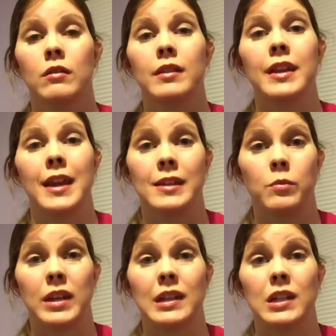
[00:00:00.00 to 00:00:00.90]
the ace
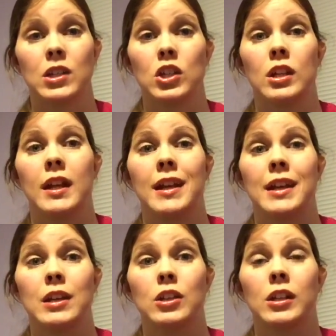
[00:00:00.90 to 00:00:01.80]
bandage.
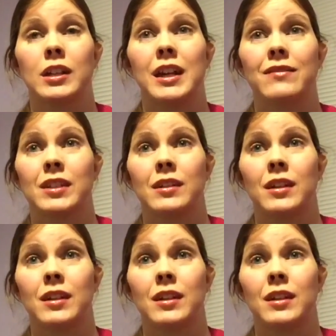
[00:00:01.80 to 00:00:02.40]
And you're going to have to